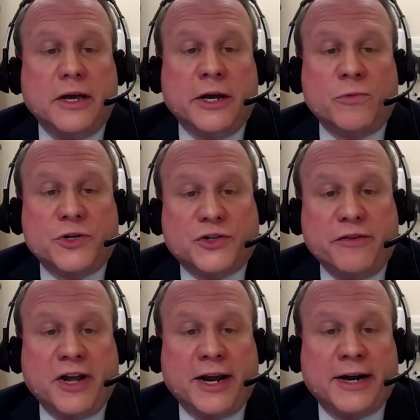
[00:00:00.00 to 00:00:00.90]
and
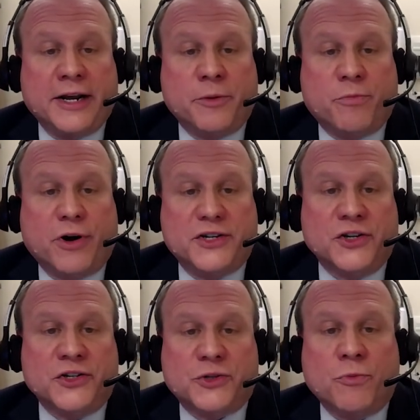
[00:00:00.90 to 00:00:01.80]
received
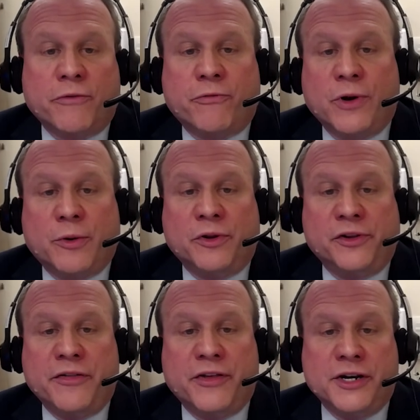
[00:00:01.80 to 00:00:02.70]
antidepressants more
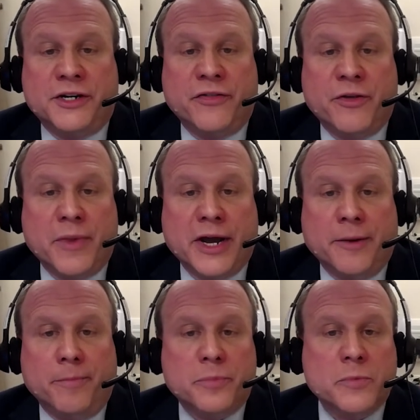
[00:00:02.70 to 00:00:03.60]
frequently than did the
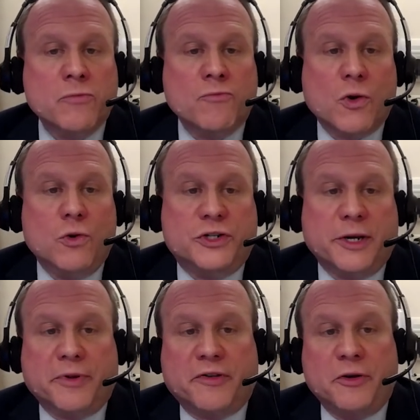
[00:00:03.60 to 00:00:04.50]
men, who
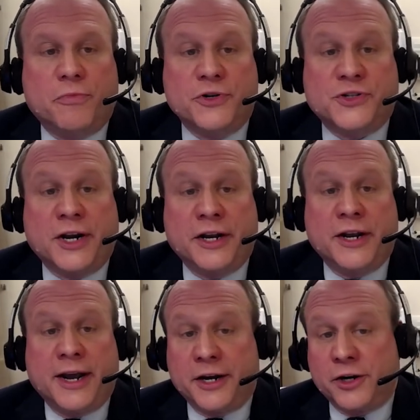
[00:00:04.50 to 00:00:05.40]
typically
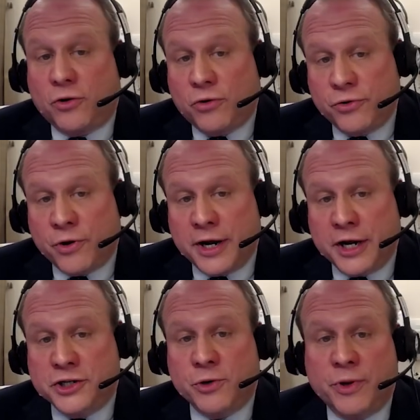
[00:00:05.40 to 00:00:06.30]
presented at an older
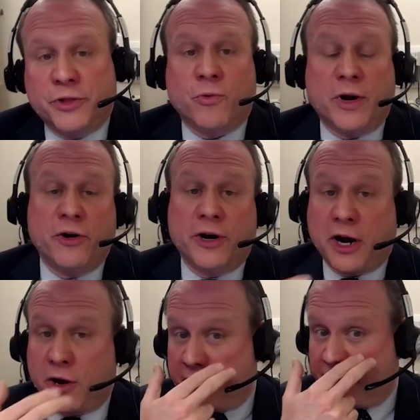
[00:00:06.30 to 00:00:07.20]
age and with greater
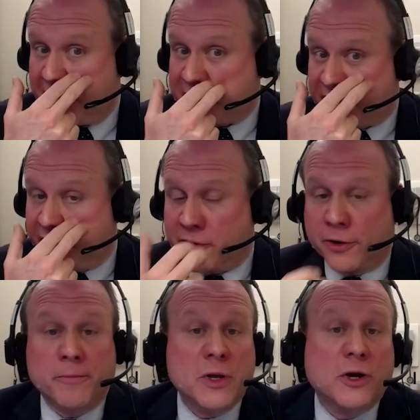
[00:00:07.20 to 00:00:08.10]

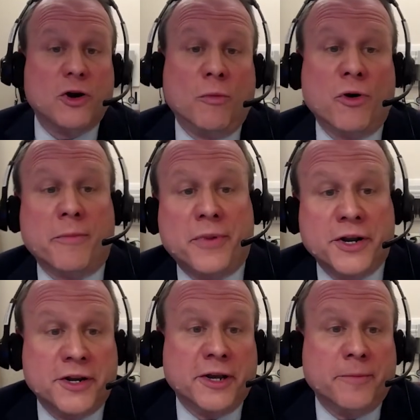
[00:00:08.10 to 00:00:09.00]
cardiovascular
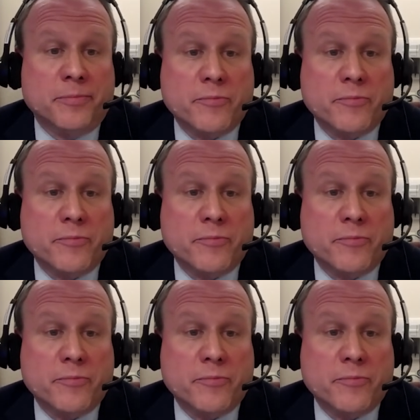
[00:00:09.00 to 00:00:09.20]
comorbidity.